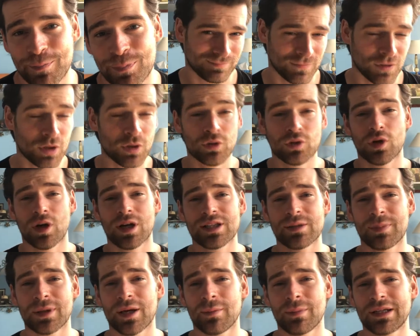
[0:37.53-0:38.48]
You can try to
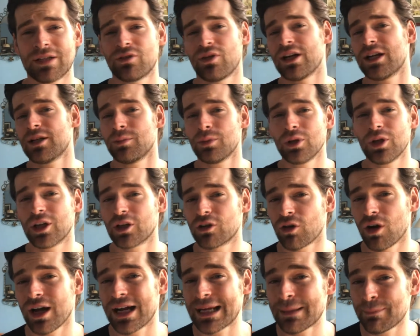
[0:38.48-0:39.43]
become incredible at
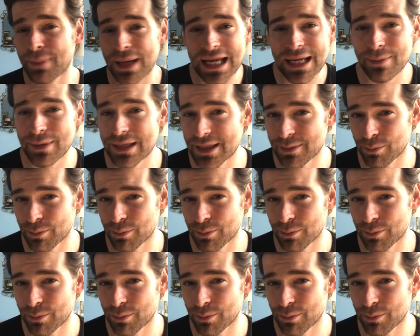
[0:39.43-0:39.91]
crying baby